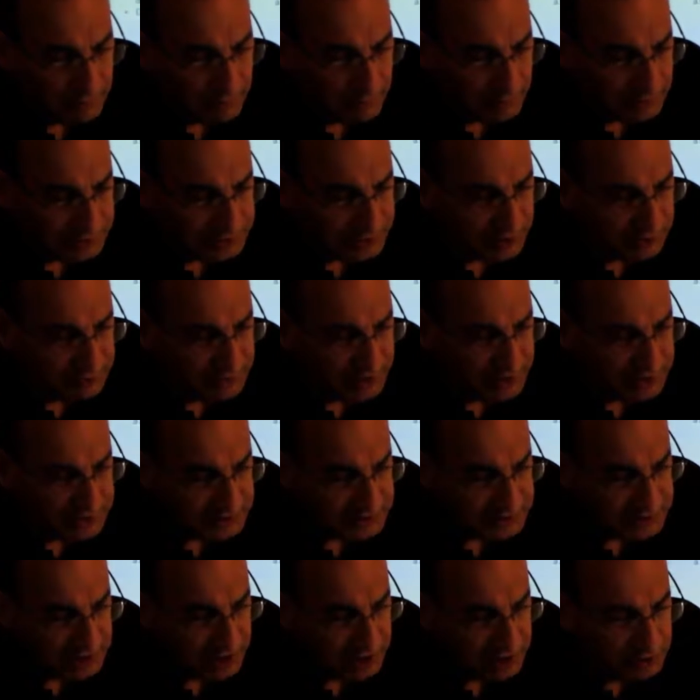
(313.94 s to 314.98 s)
once you update the
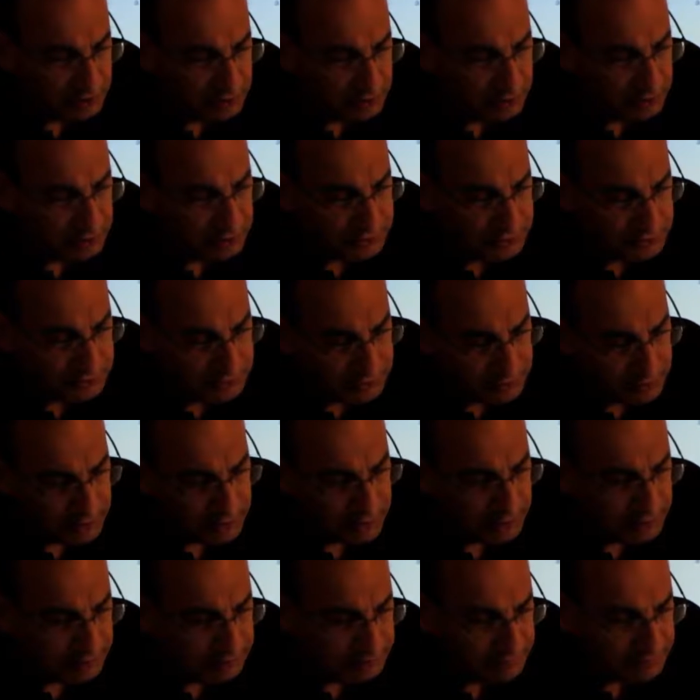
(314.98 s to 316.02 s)
schedule, you
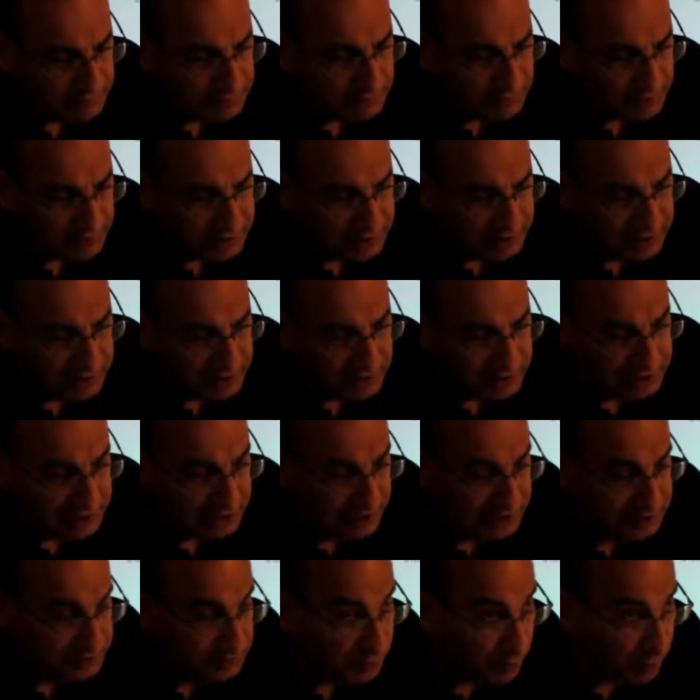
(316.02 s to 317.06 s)
can
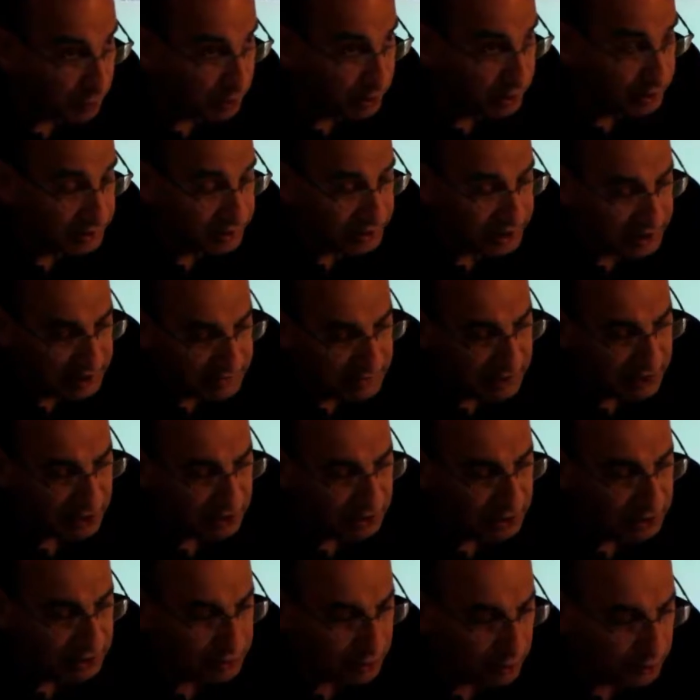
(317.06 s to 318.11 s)
export it,
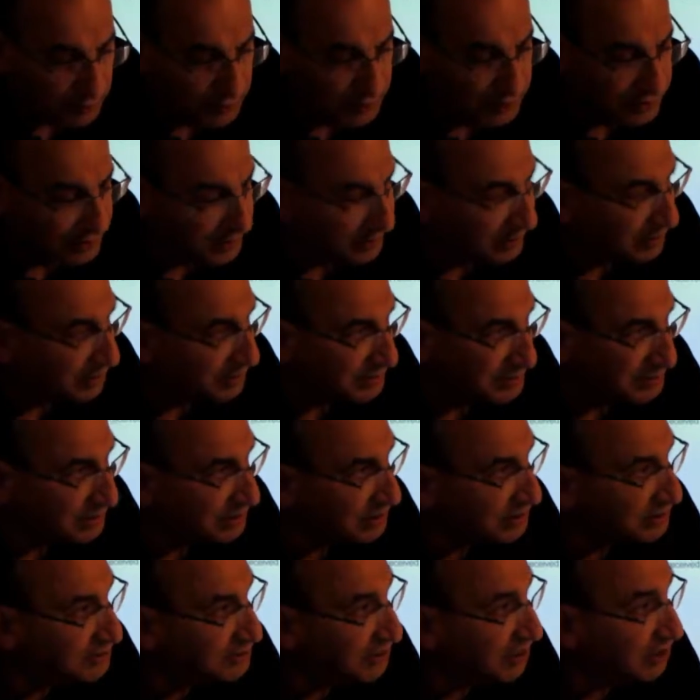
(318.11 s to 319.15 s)
email it, open it, you
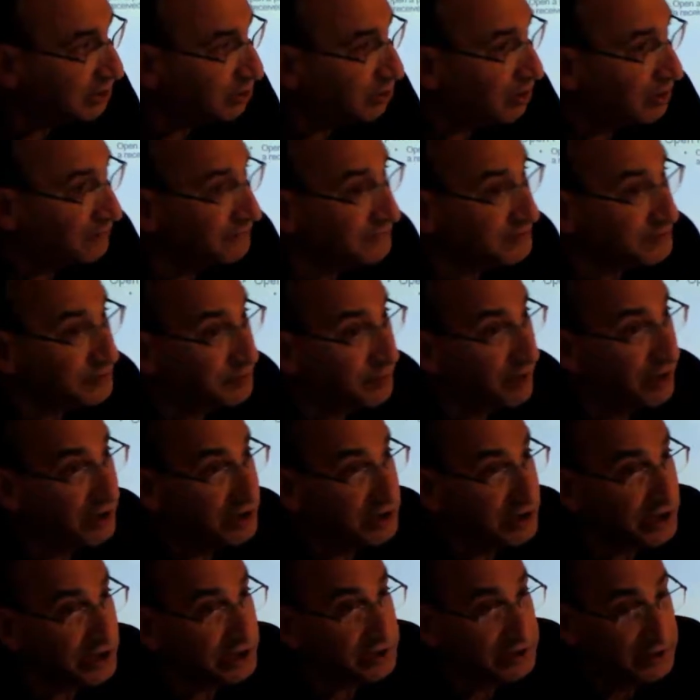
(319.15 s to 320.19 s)
can send it off as a
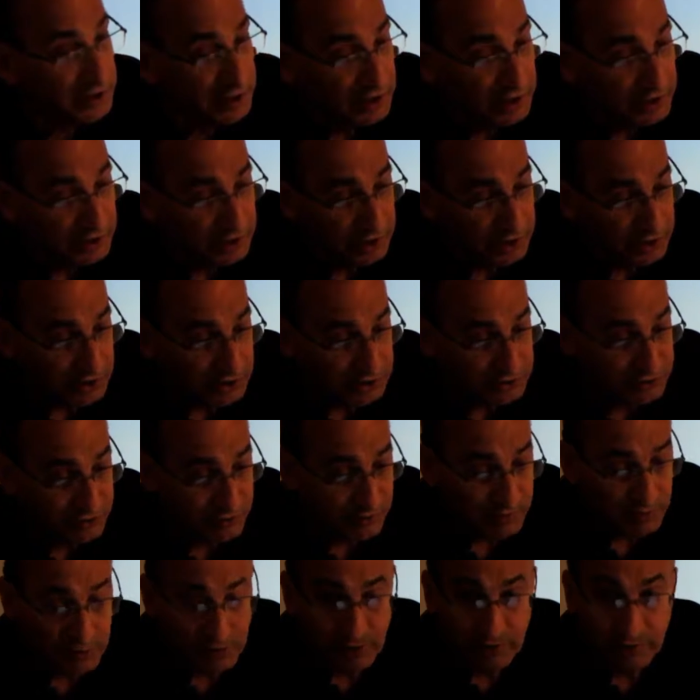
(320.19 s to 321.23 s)
project to your
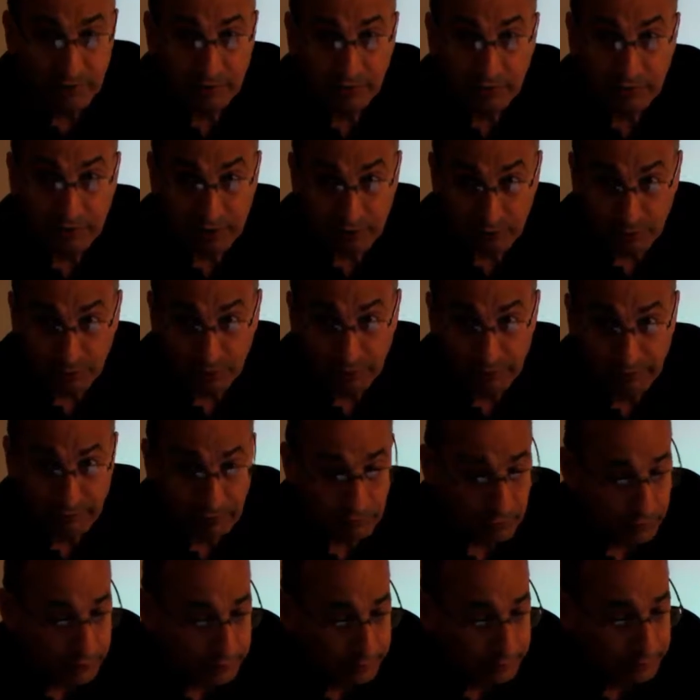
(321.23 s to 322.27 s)
distributor who can order it
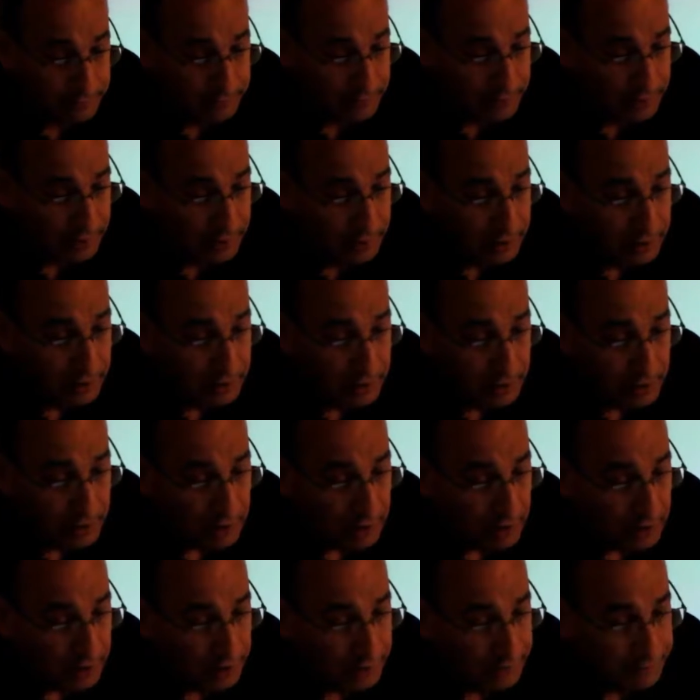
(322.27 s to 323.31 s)
for you.
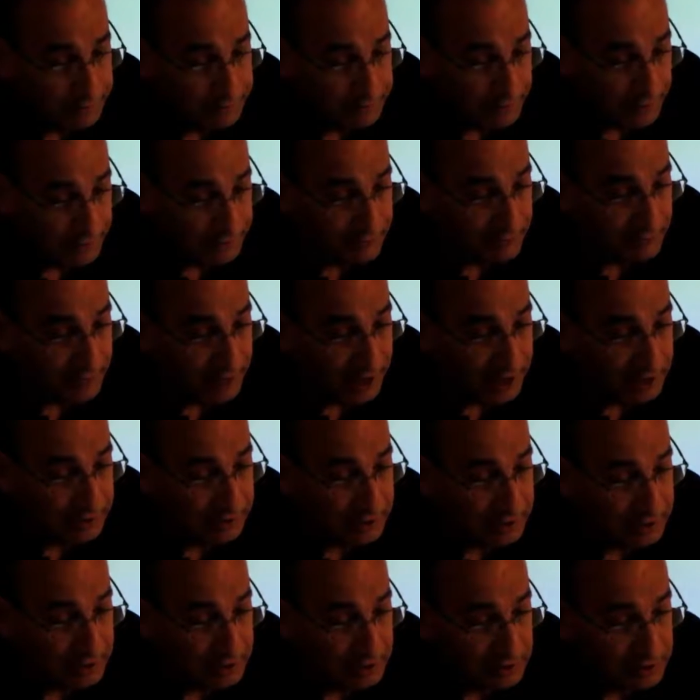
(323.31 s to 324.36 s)
Right from that.
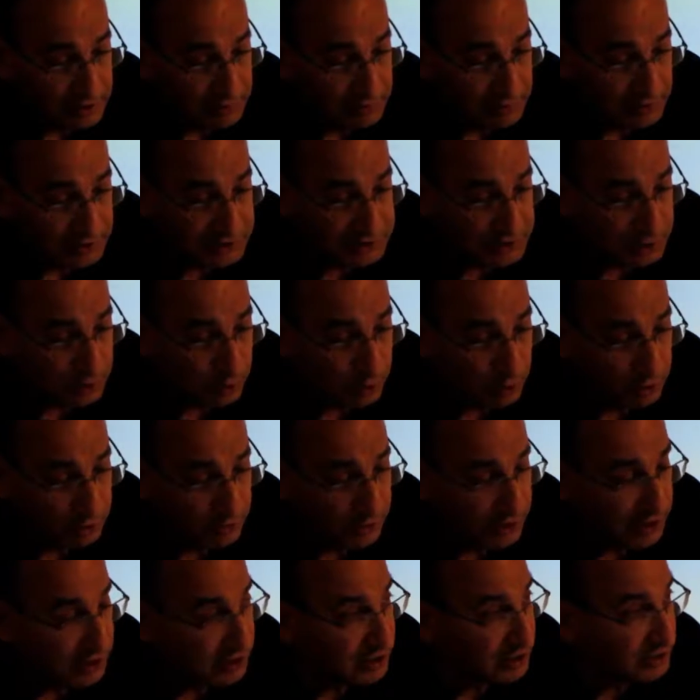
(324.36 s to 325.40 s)
Place the order,
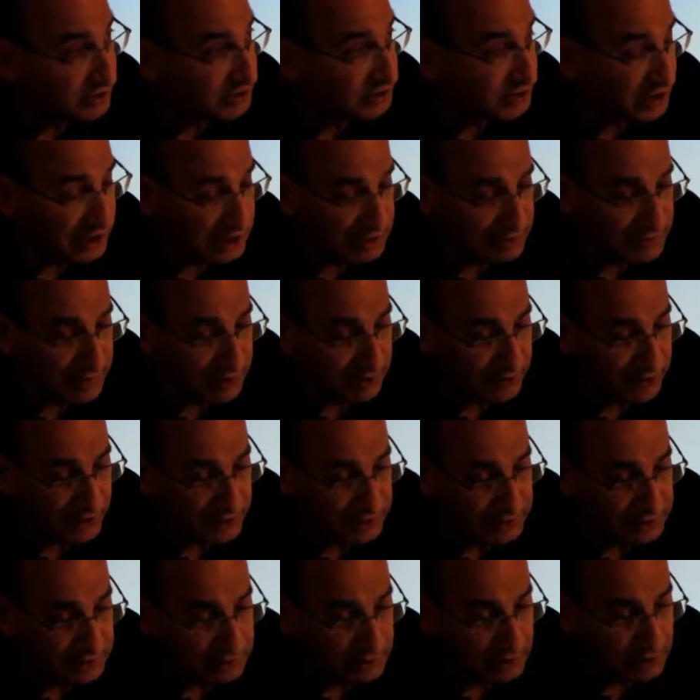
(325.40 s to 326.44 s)
they can just email
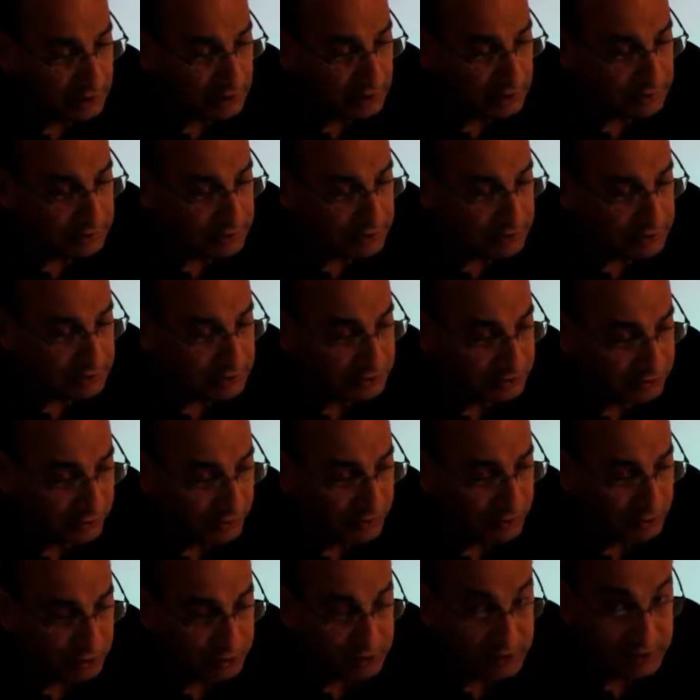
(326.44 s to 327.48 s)
that, the
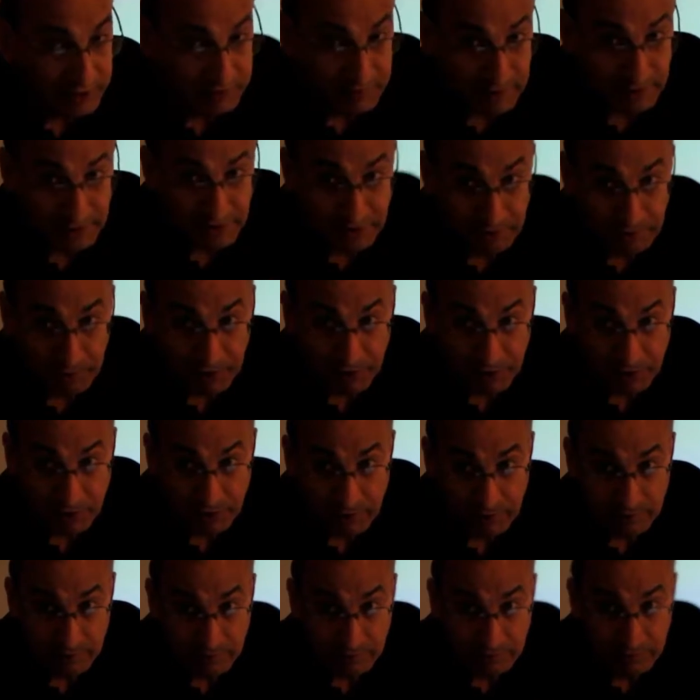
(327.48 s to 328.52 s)
distributor can email that right
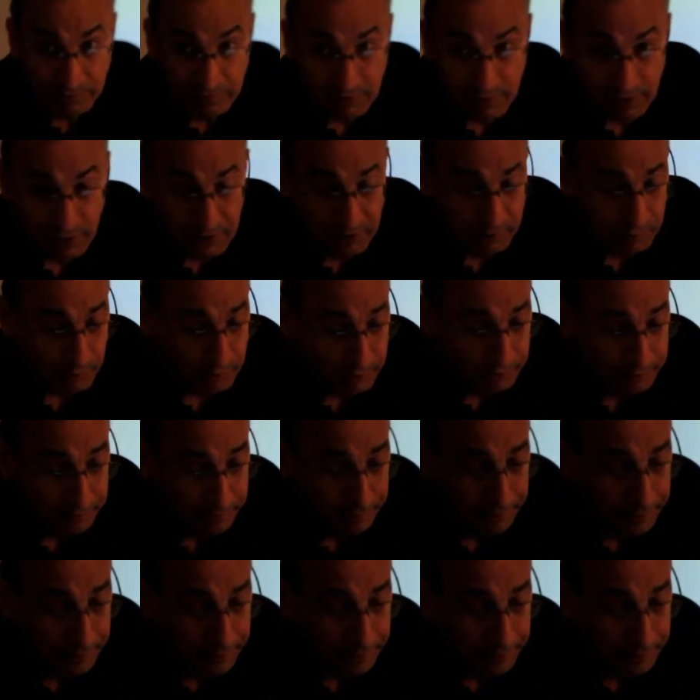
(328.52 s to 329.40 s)
into Honeywell.